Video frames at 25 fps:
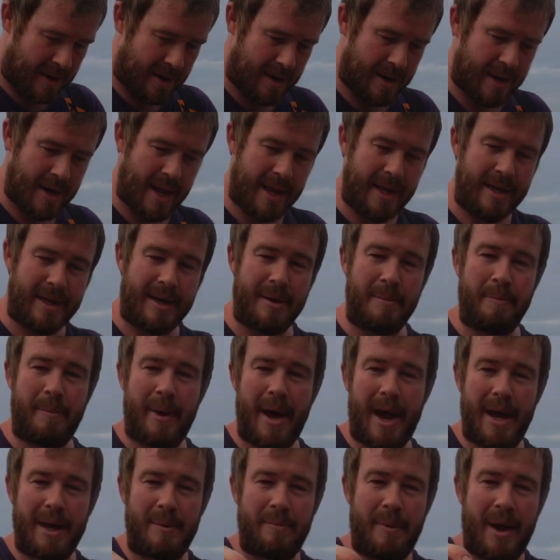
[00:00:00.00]
neat
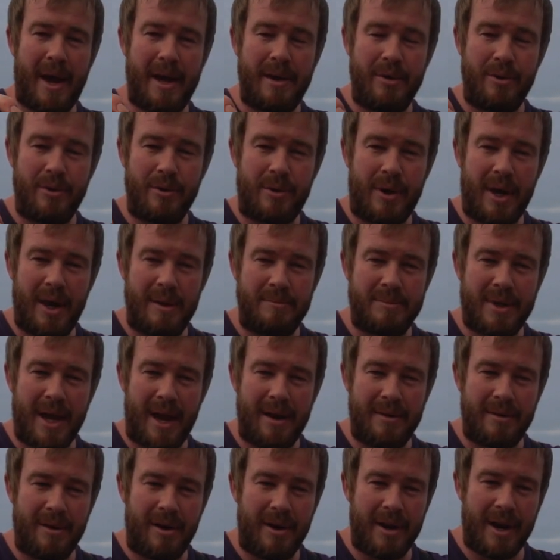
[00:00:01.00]
compact bait all clipped
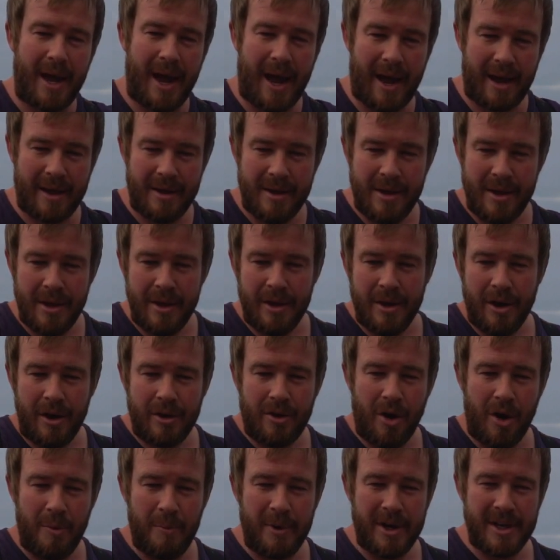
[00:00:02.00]
down like that. I've
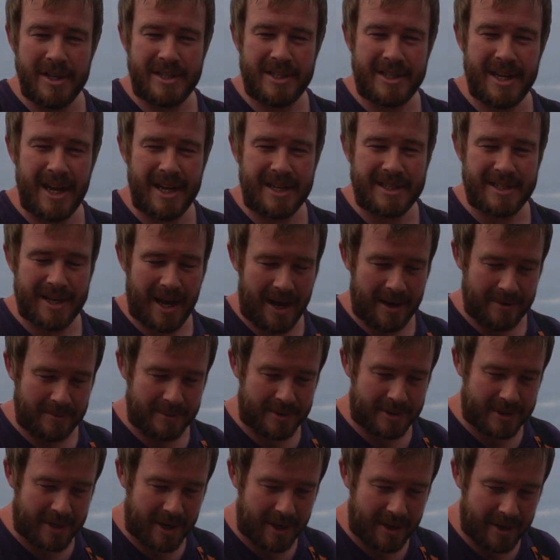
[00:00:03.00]
gone with a
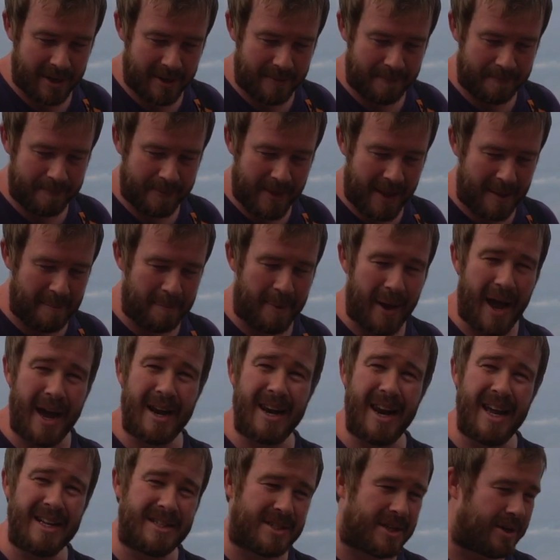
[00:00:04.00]
6-ounce
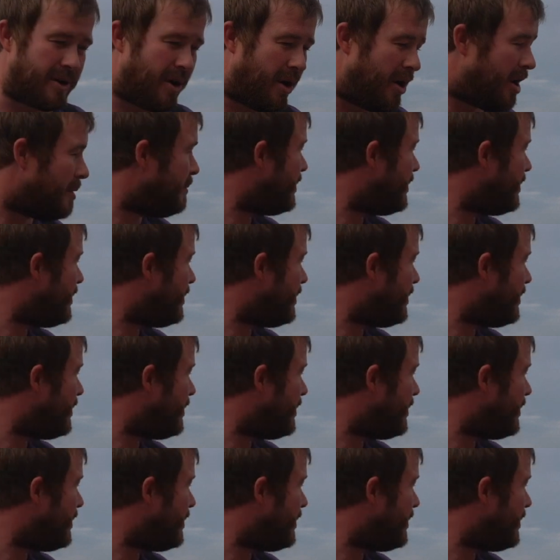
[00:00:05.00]
impact lead tonight. I